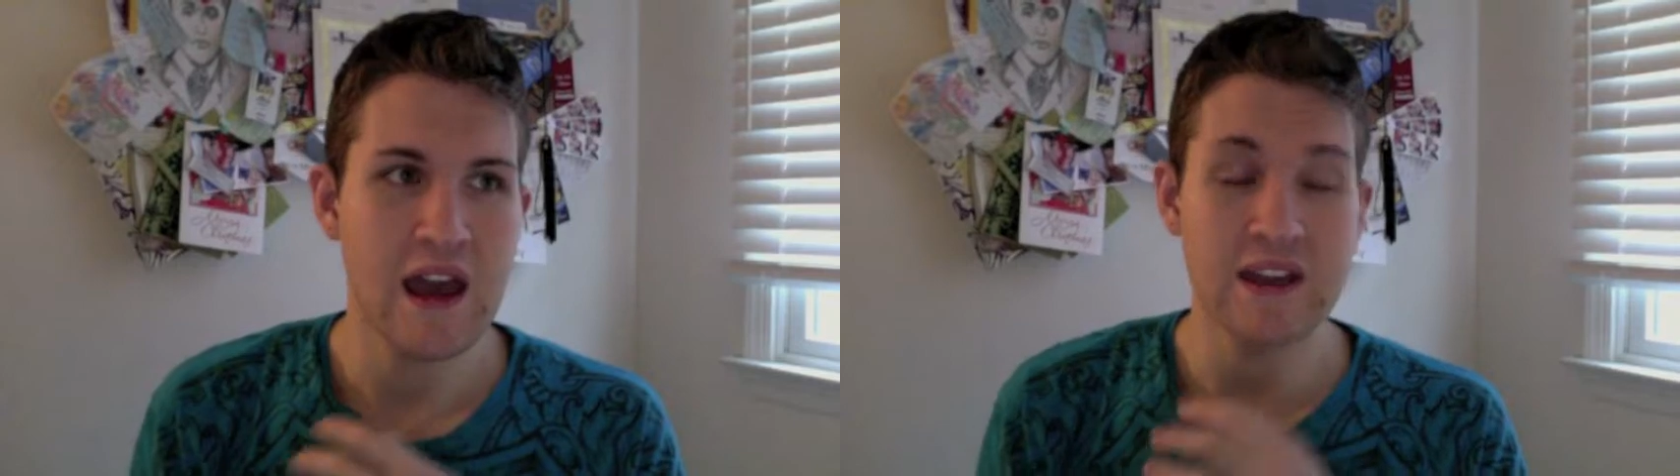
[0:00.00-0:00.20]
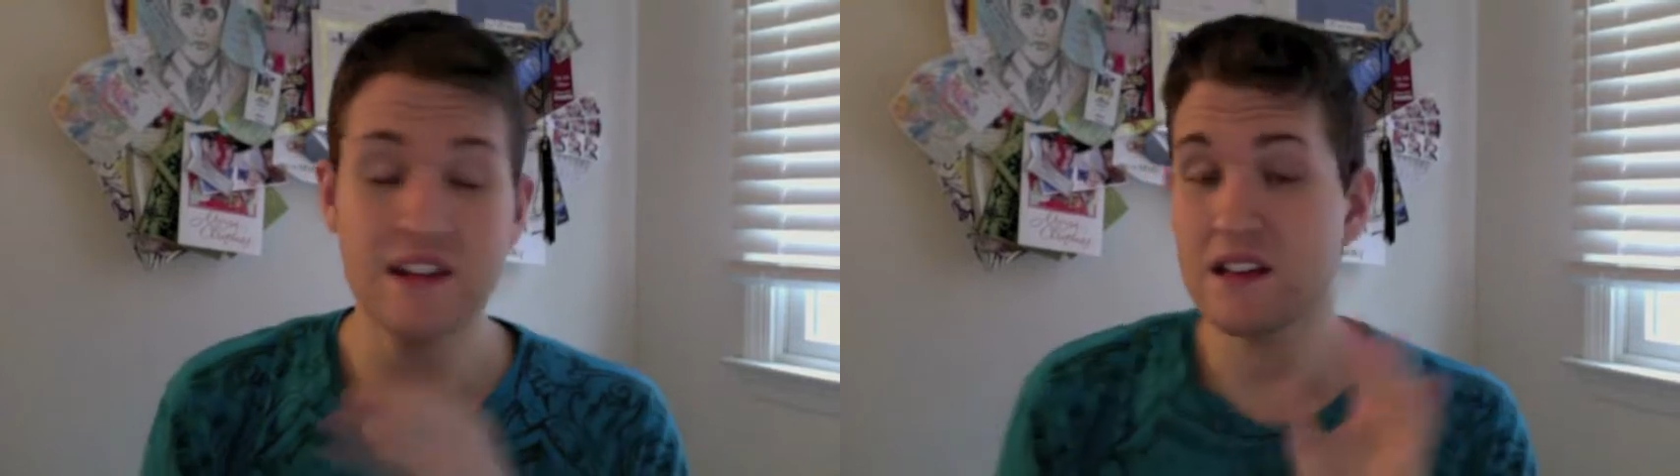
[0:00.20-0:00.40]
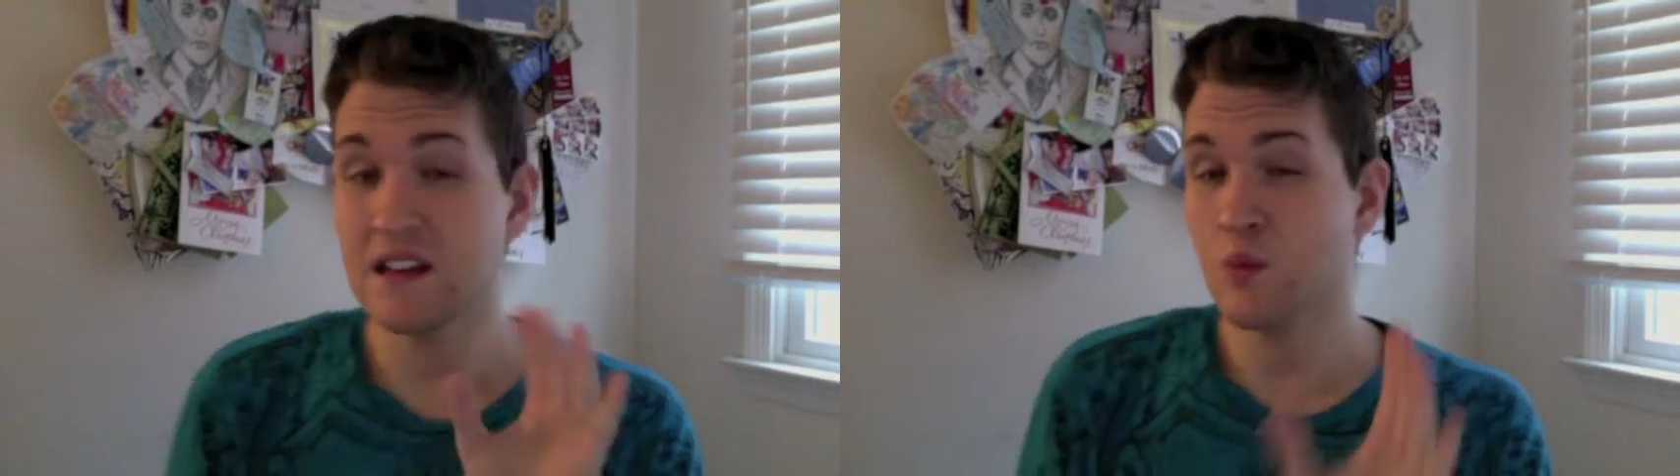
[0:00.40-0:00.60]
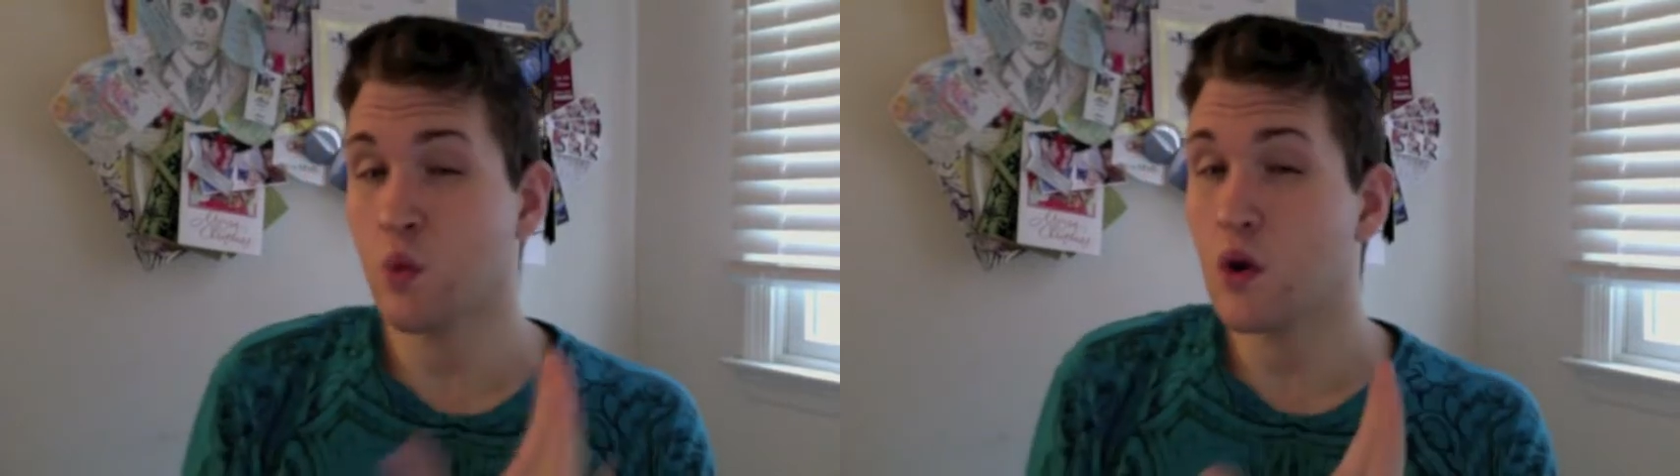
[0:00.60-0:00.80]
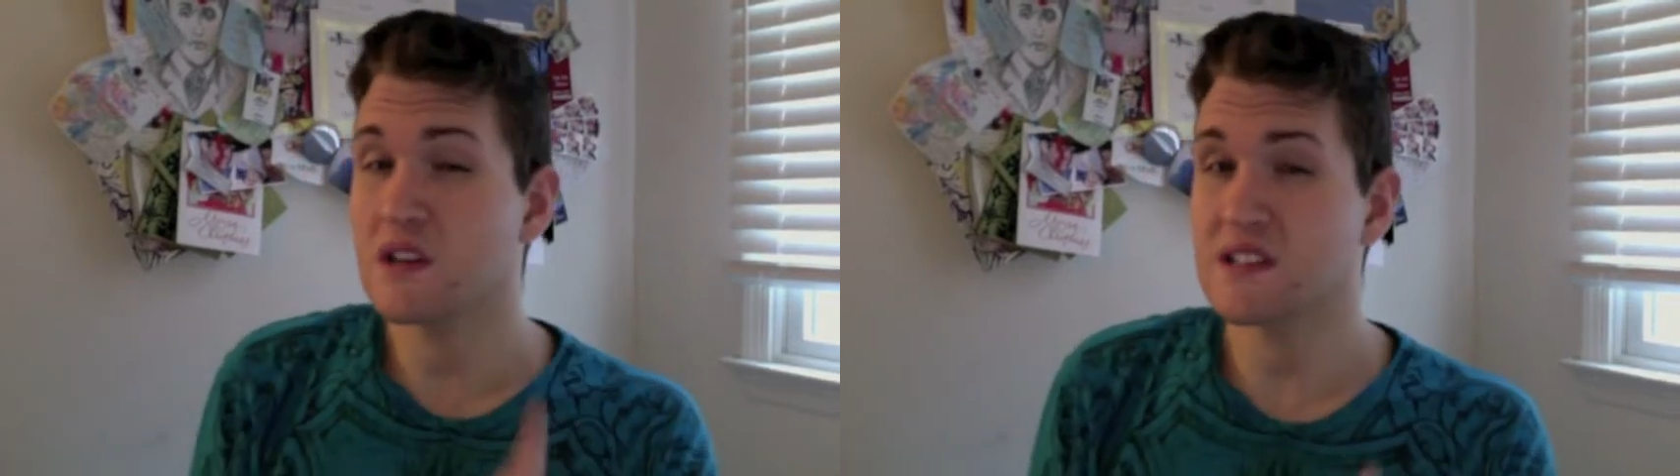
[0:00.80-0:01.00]
And it, it
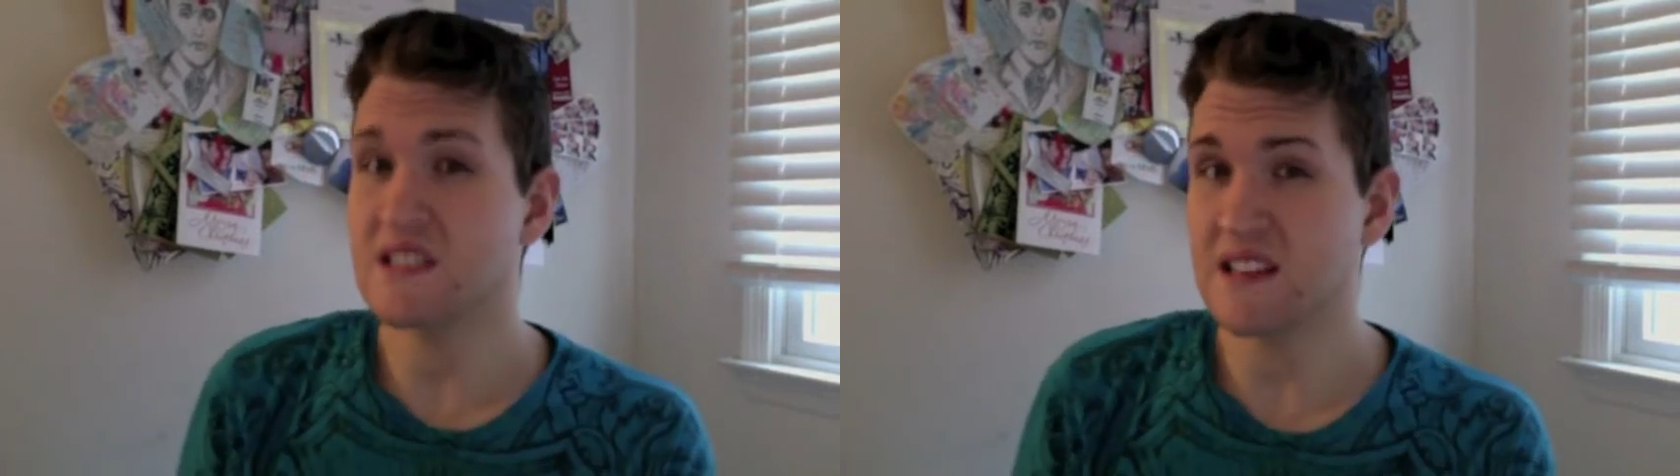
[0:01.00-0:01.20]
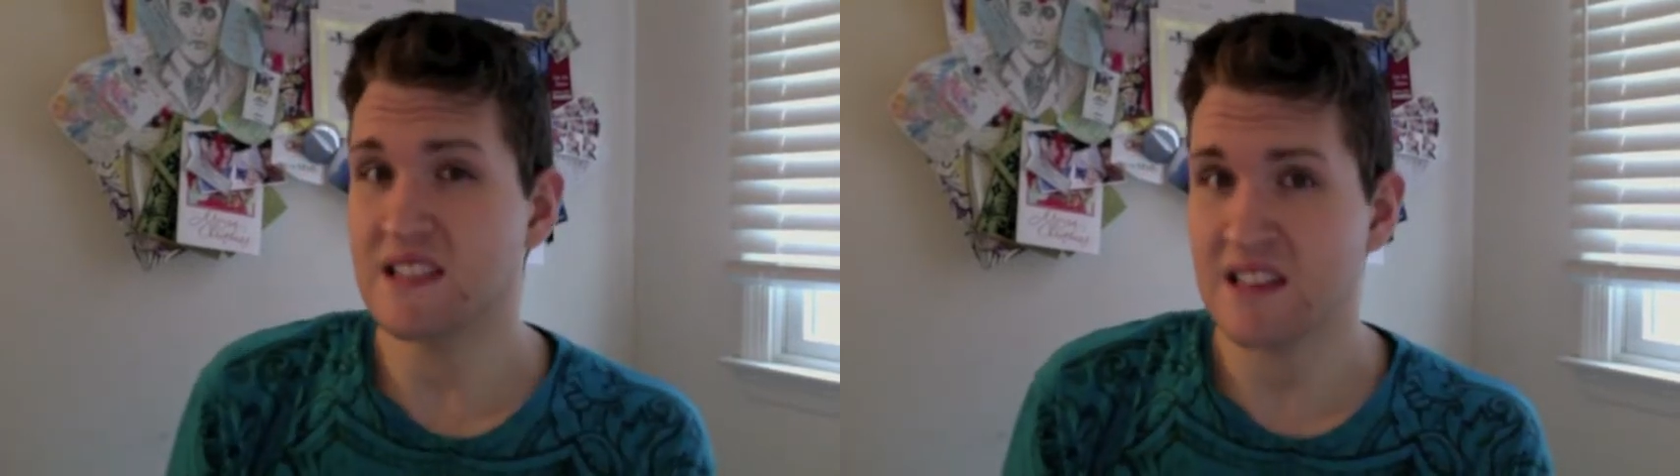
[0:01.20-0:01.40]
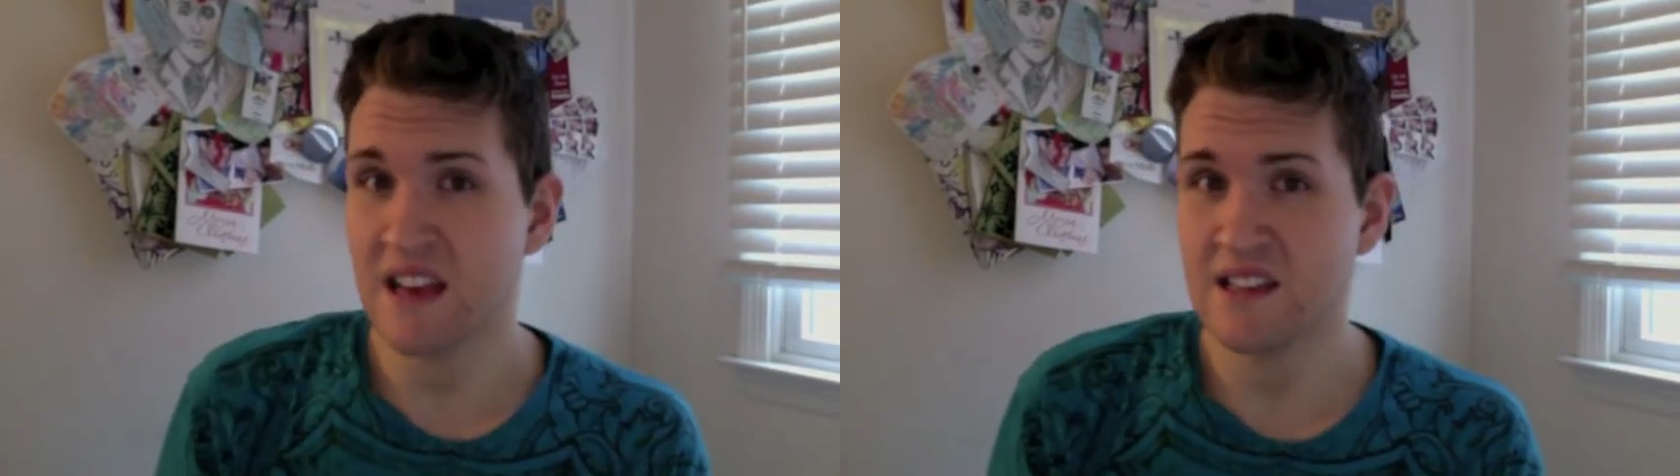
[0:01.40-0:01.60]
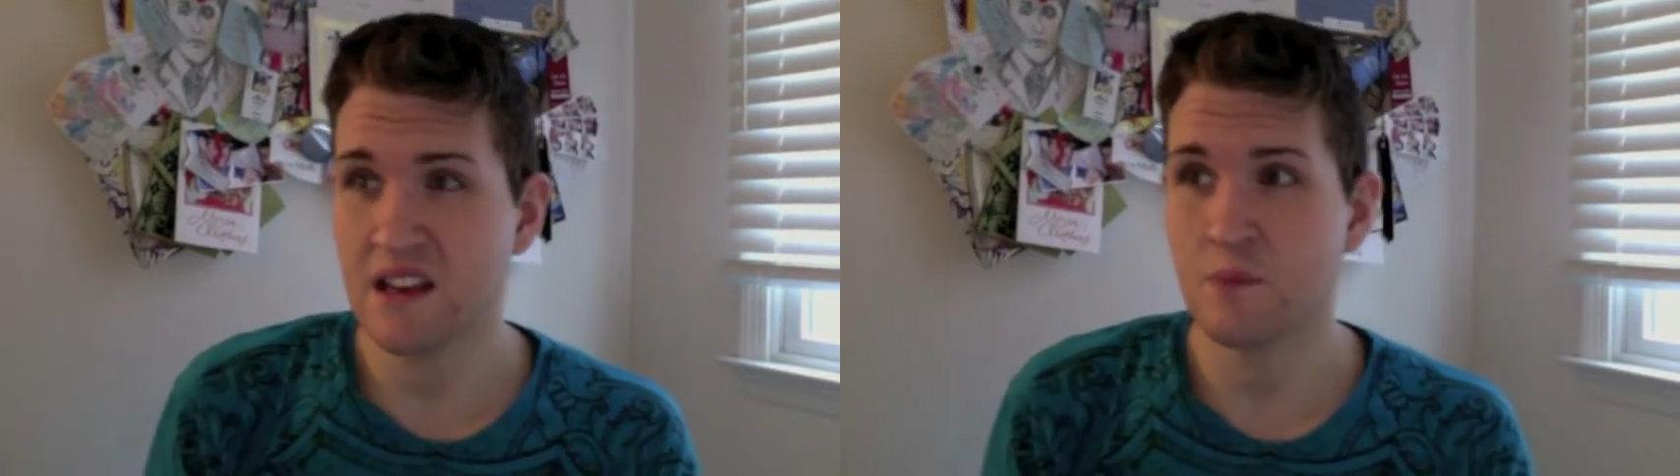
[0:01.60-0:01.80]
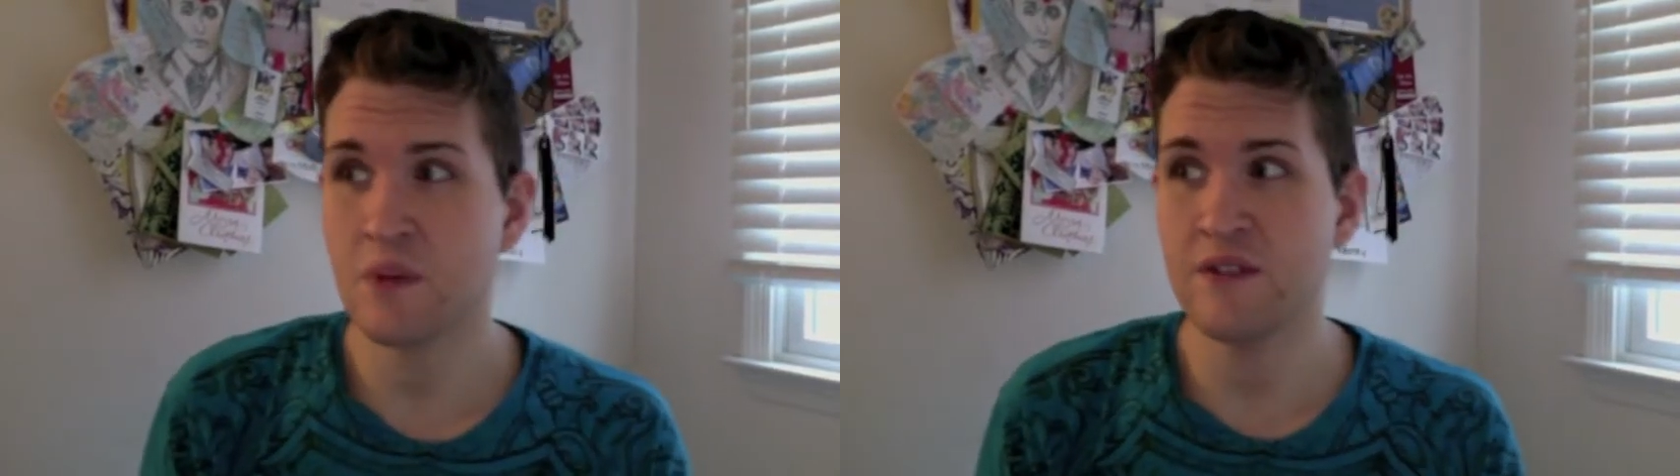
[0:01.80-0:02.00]
works because it sets it,